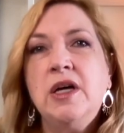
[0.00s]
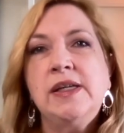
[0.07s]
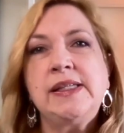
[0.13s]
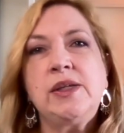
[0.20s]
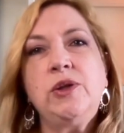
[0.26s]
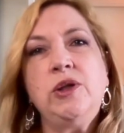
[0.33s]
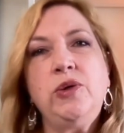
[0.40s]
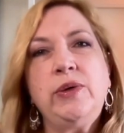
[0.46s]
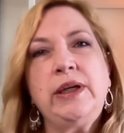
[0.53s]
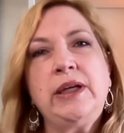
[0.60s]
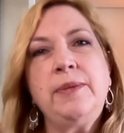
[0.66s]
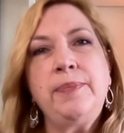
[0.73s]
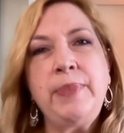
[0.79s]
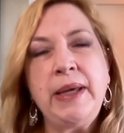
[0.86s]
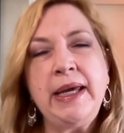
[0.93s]
so that you can
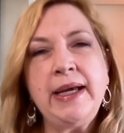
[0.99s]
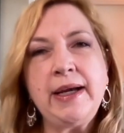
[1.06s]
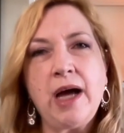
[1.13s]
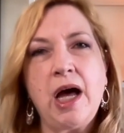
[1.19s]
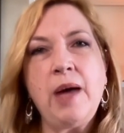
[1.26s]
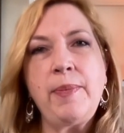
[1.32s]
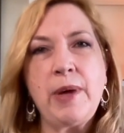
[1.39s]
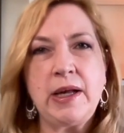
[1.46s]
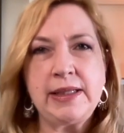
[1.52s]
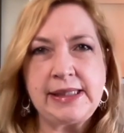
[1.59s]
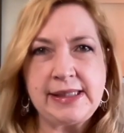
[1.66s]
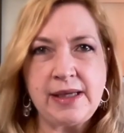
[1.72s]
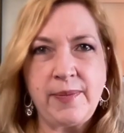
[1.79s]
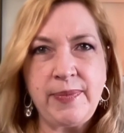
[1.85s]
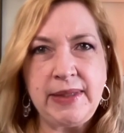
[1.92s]
pick up on
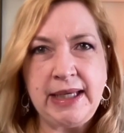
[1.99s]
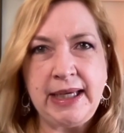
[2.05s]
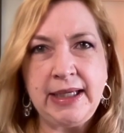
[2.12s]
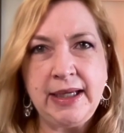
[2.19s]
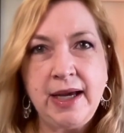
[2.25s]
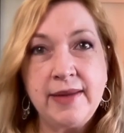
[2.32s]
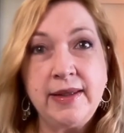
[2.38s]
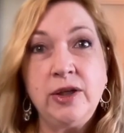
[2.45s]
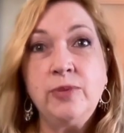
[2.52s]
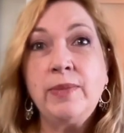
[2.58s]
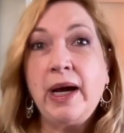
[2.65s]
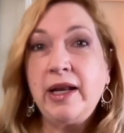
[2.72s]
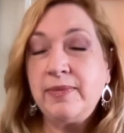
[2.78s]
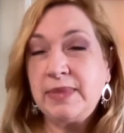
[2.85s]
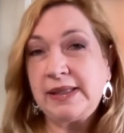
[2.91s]
something that you
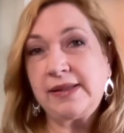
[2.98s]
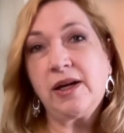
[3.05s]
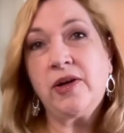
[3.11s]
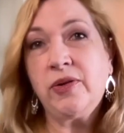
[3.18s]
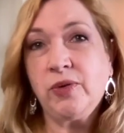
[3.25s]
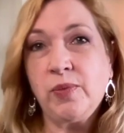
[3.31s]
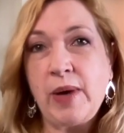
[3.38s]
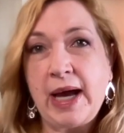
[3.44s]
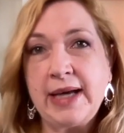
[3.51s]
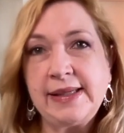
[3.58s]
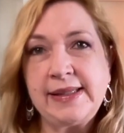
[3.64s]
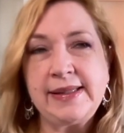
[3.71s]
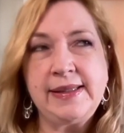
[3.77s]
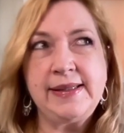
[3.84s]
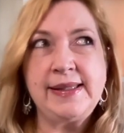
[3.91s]
might have missed
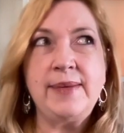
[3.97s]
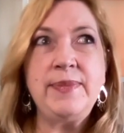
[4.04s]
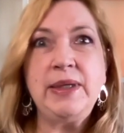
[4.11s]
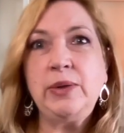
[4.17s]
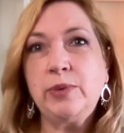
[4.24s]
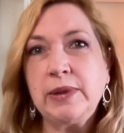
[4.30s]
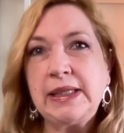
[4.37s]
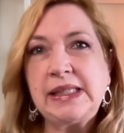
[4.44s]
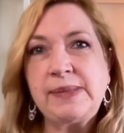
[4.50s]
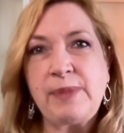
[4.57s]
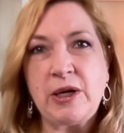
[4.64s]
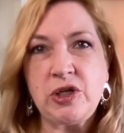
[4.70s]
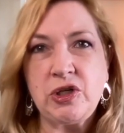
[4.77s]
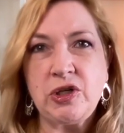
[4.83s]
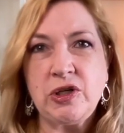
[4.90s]
otherwise. Something really
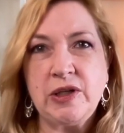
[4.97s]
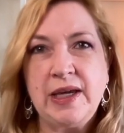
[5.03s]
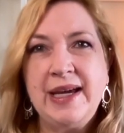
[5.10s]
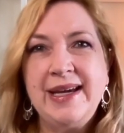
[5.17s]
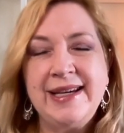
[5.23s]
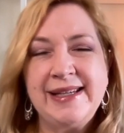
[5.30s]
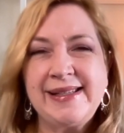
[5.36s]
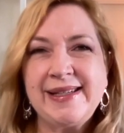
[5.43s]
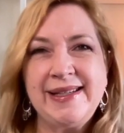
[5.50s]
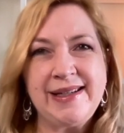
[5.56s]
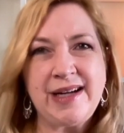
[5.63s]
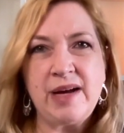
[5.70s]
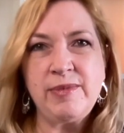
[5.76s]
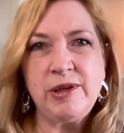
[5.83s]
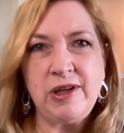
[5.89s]
special is going to
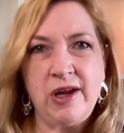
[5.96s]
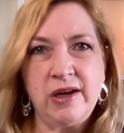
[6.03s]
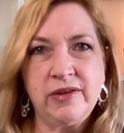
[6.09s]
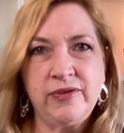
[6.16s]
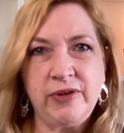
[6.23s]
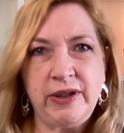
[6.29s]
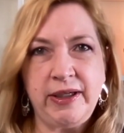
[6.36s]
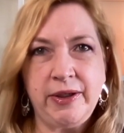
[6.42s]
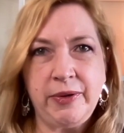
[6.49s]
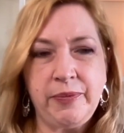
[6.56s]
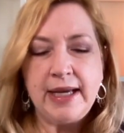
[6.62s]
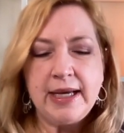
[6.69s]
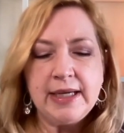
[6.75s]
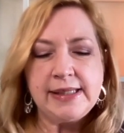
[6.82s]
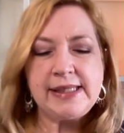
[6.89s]
come along for you.
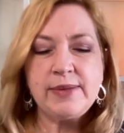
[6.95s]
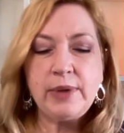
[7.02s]
So